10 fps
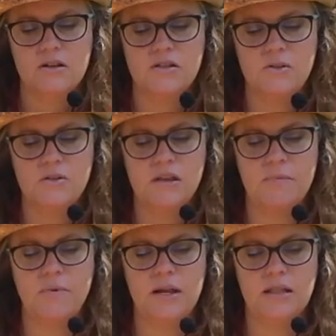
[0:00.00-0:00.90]
to
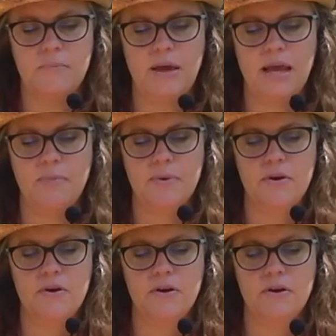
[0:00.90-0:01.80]
separate the
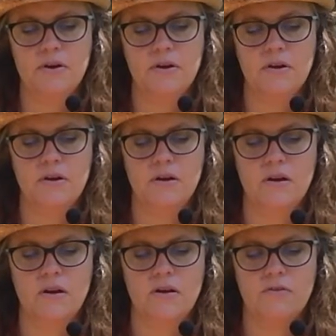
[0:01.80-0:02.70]
paper
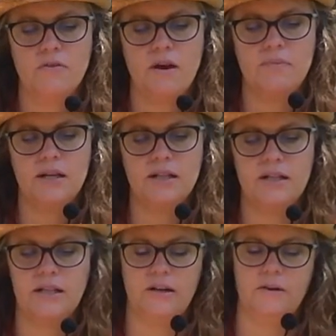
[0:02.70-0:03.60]
from the
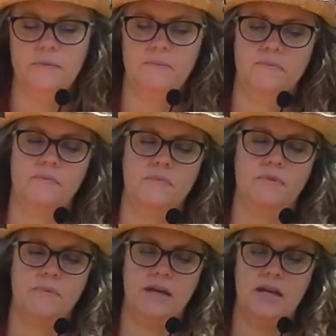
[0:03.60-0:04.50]
clear.
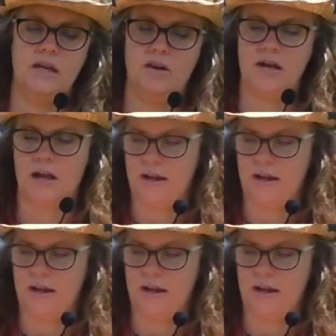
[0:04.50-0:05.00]
But here I got